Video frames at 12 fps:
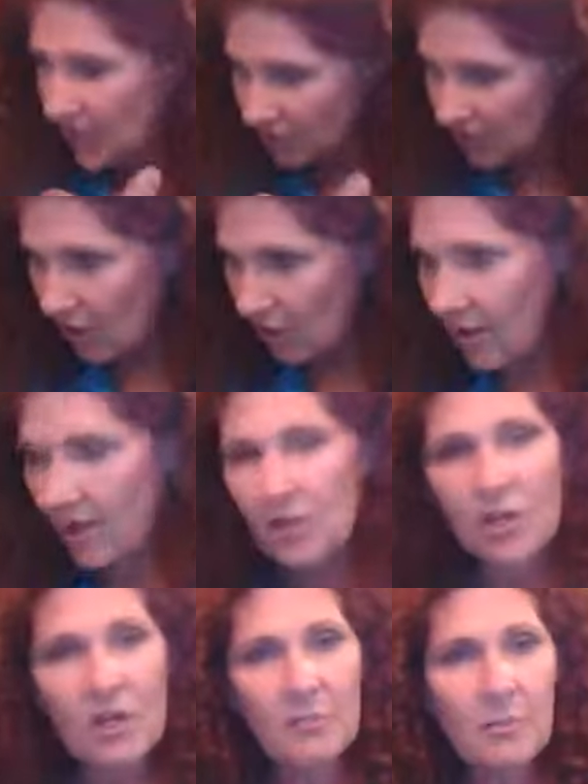So, a
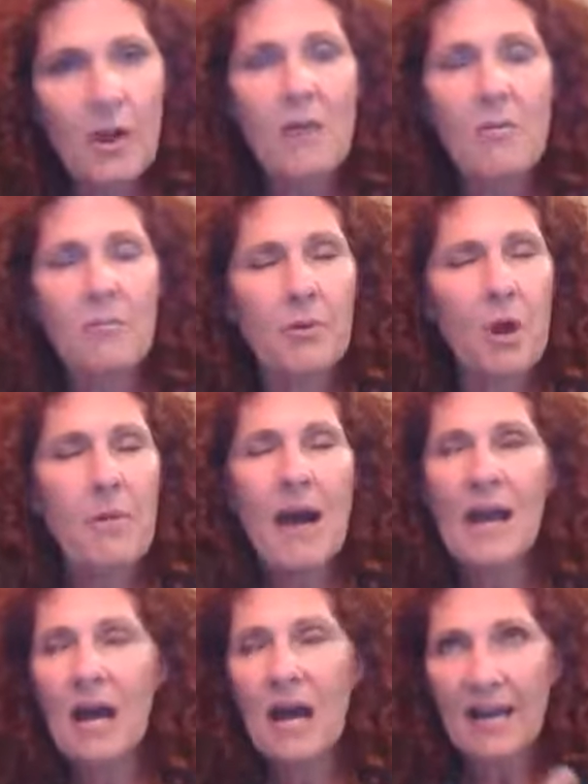good pro-
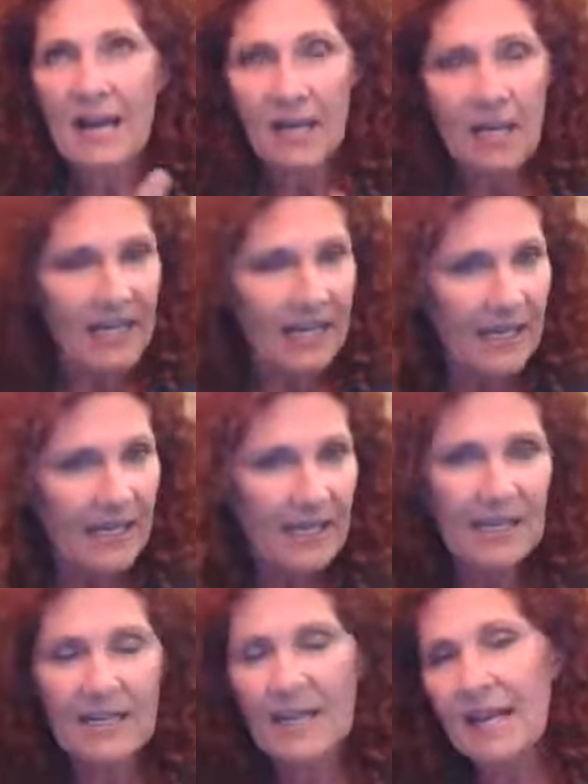probiotic,
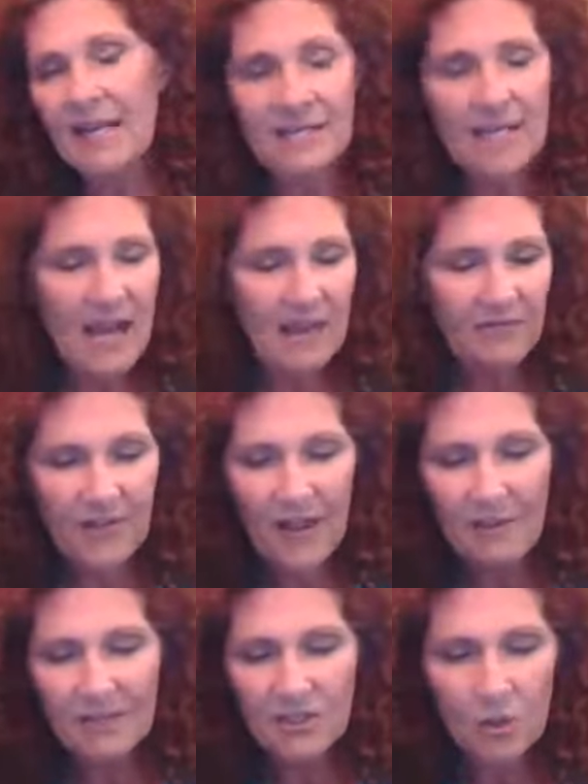eating an anti
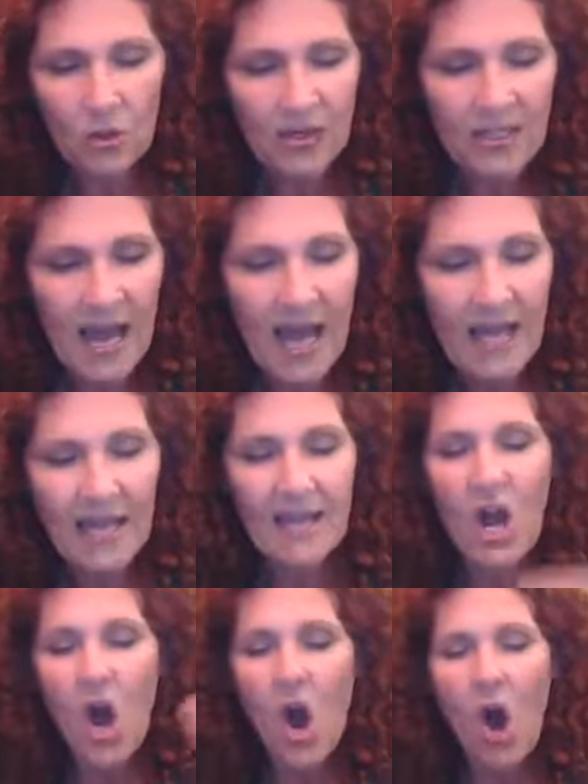inflammatory diet,
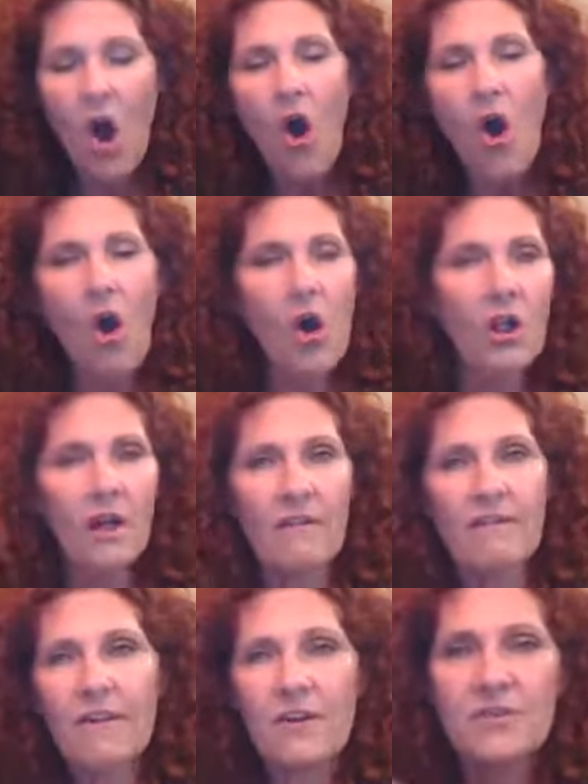all
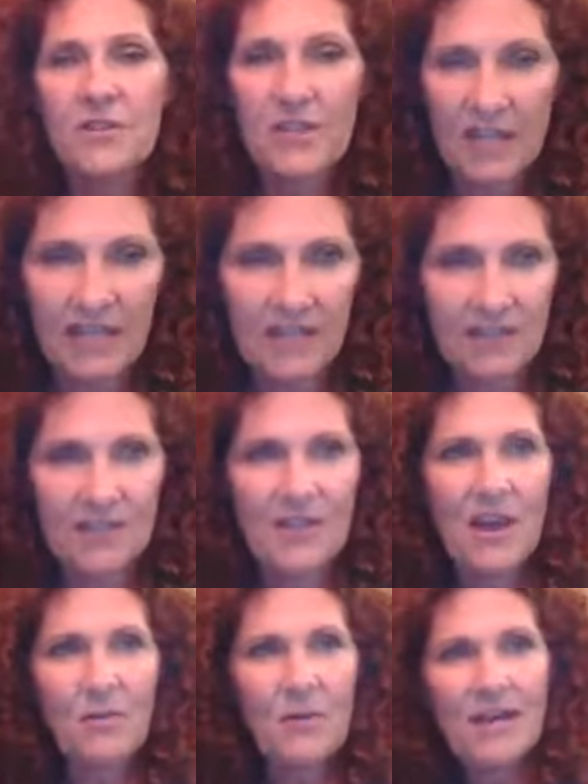of those things
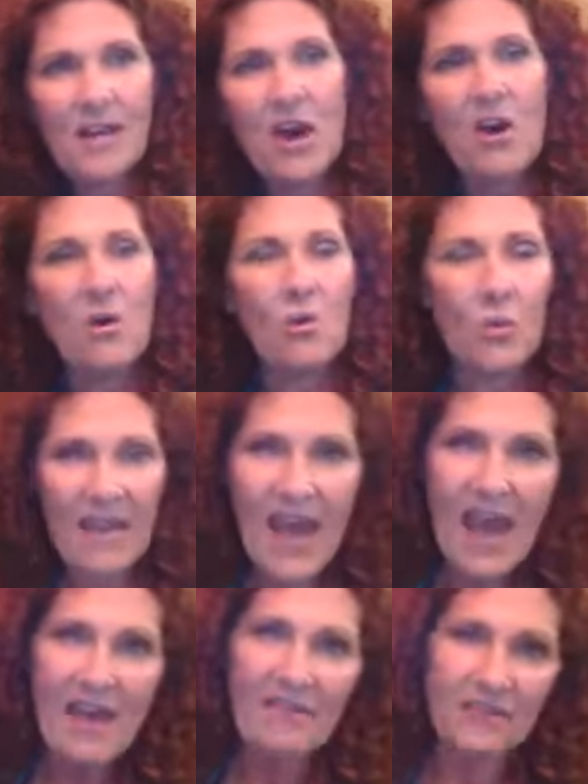that we know we
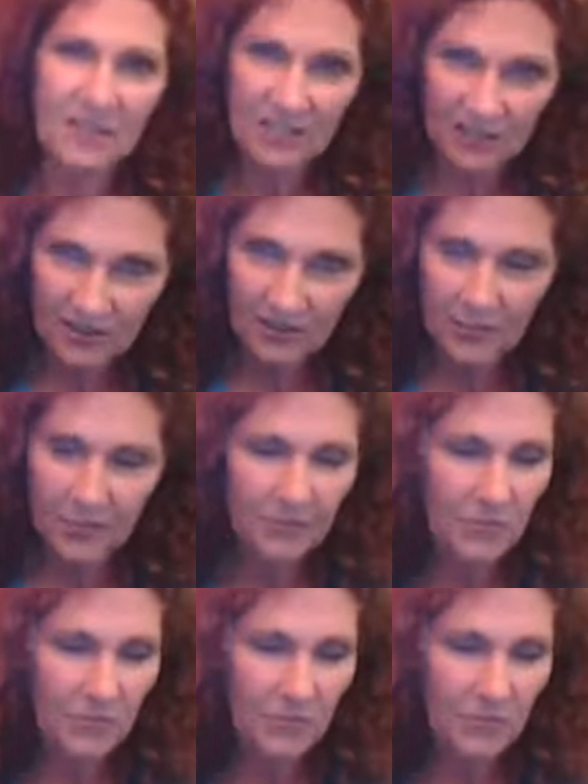have to do.